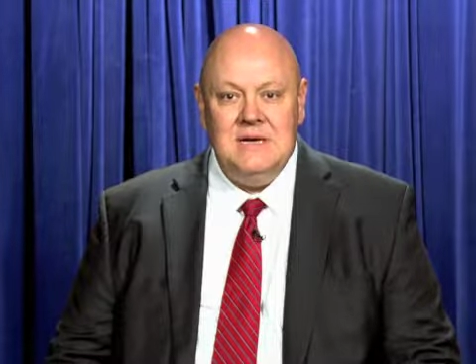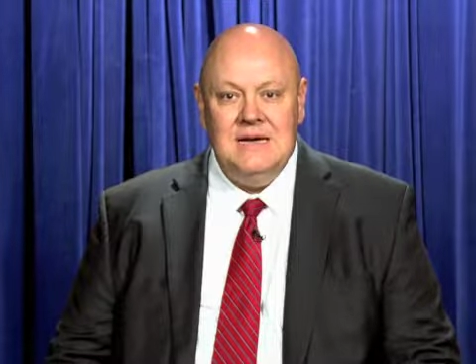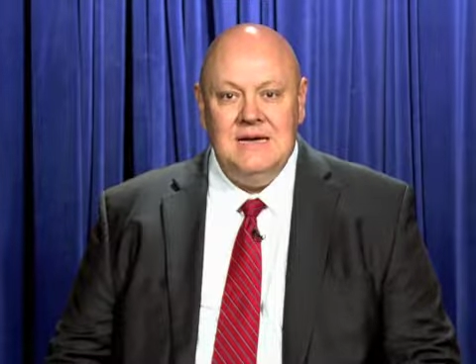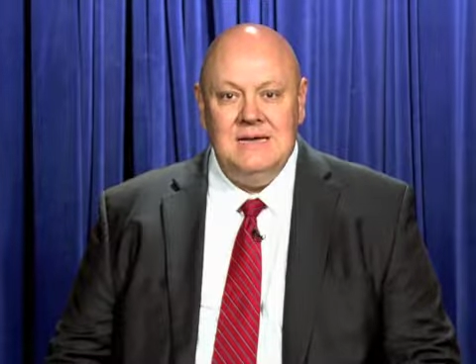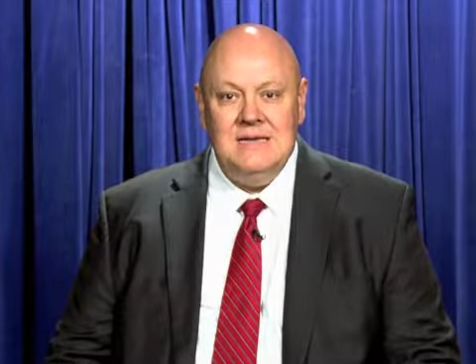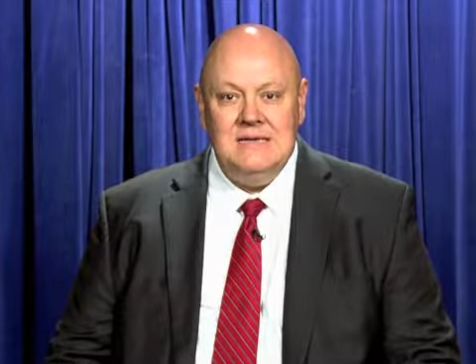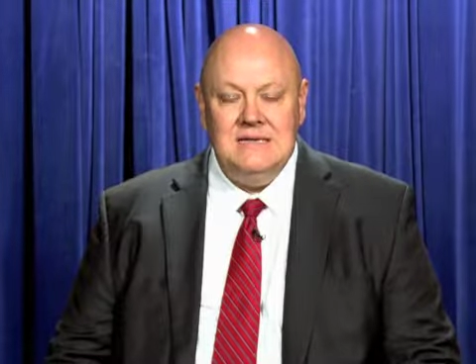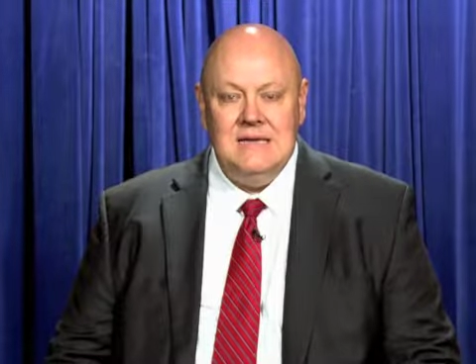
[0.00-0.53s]

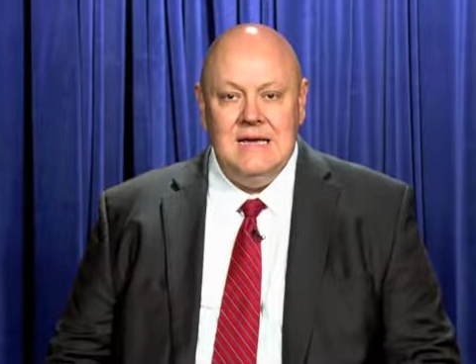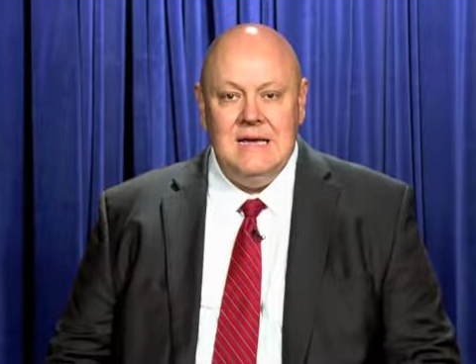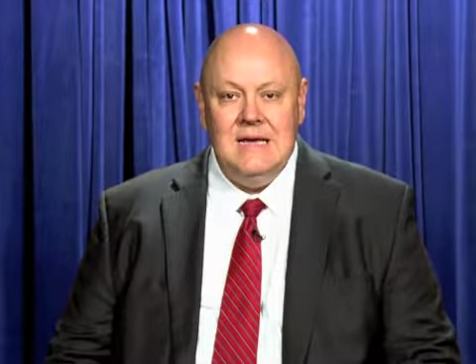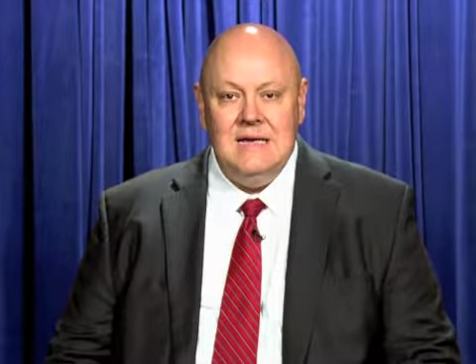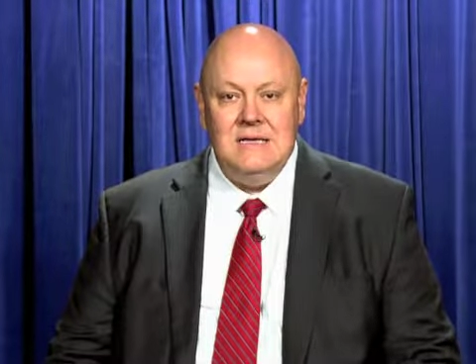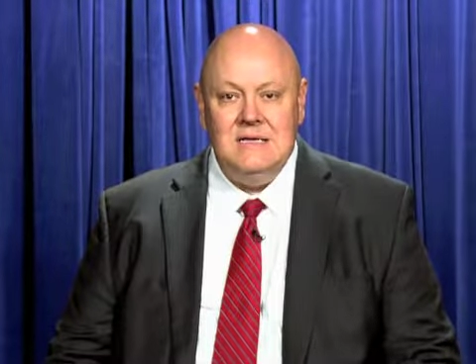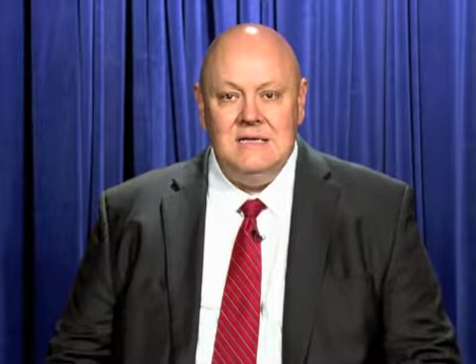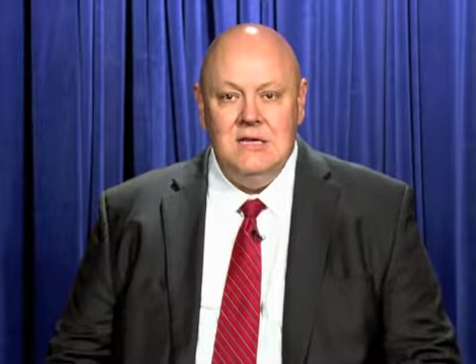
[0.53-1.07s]
and
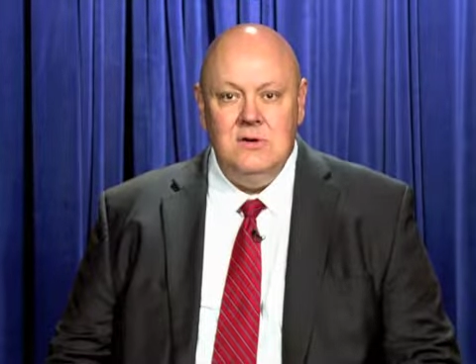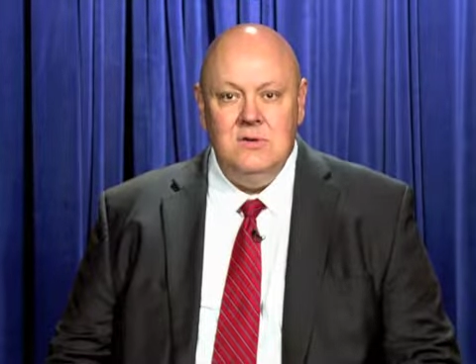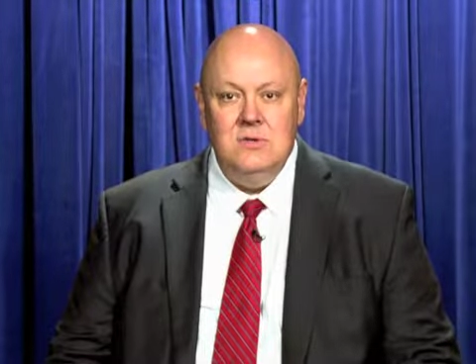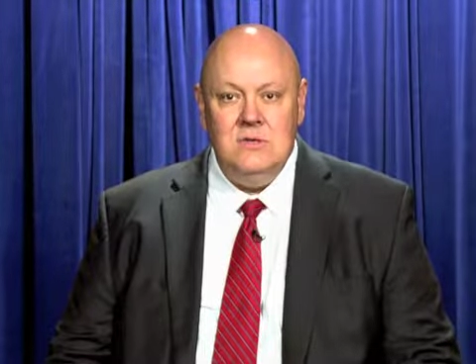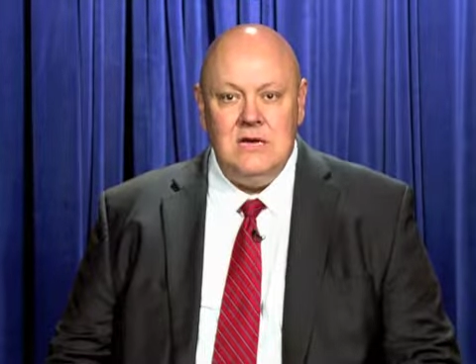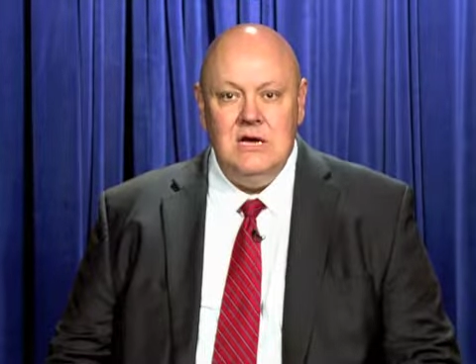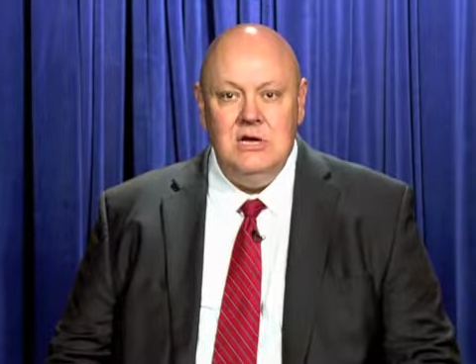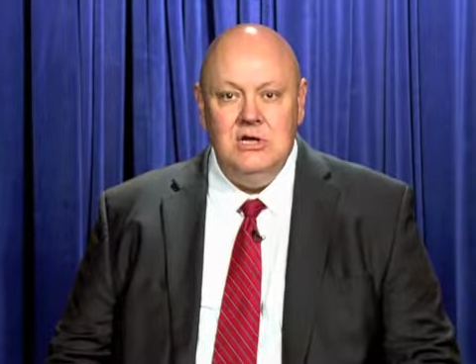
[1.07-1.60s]
discuss
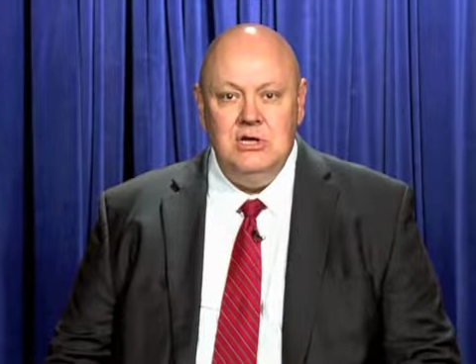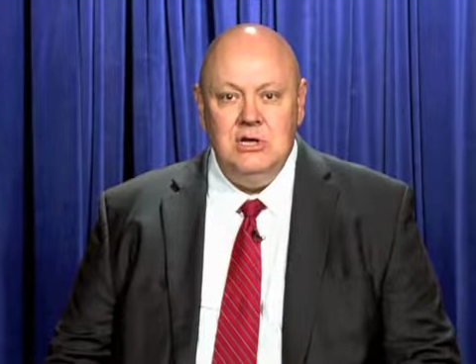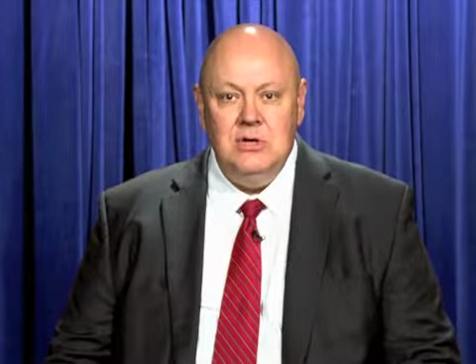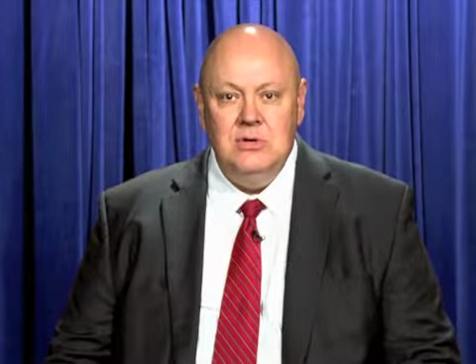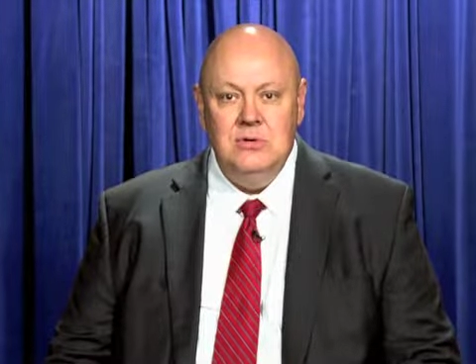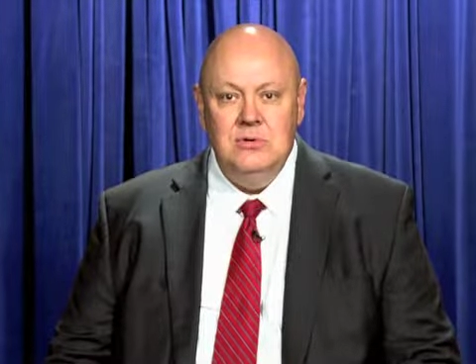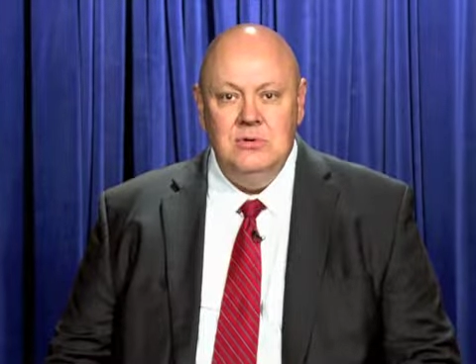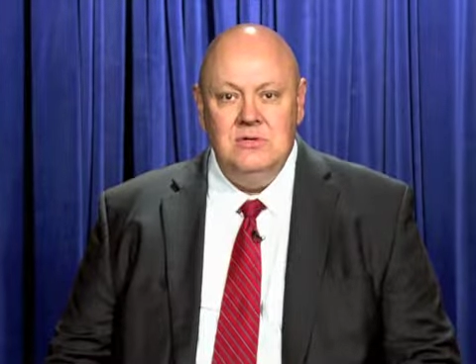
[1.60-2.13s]
those
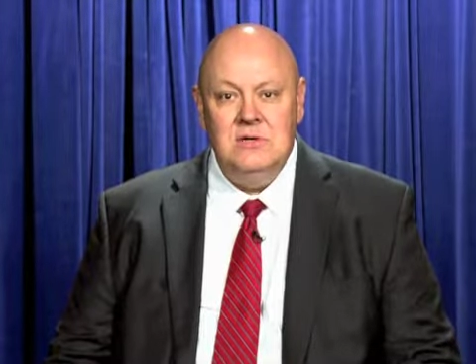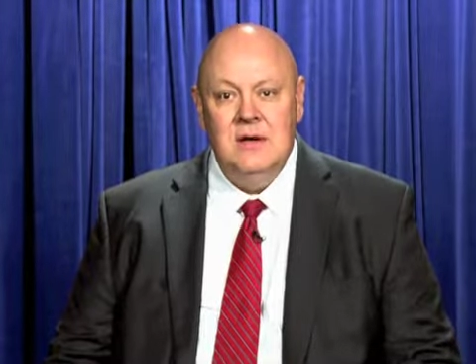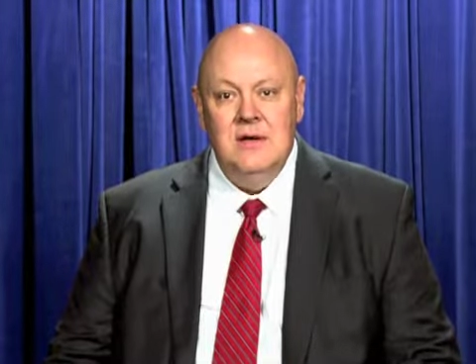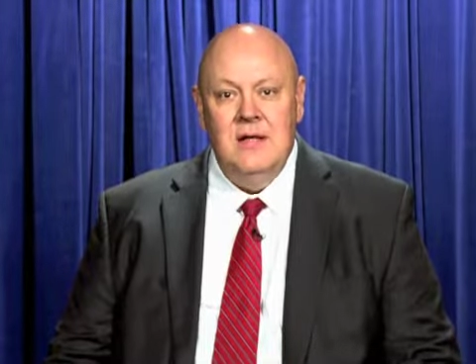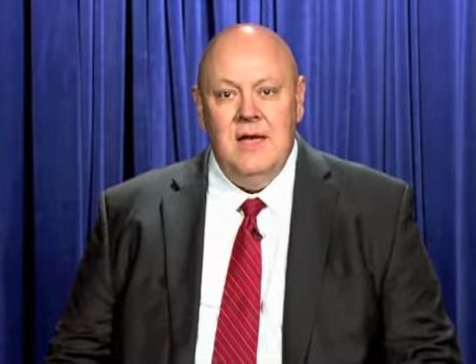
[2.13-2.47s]
issues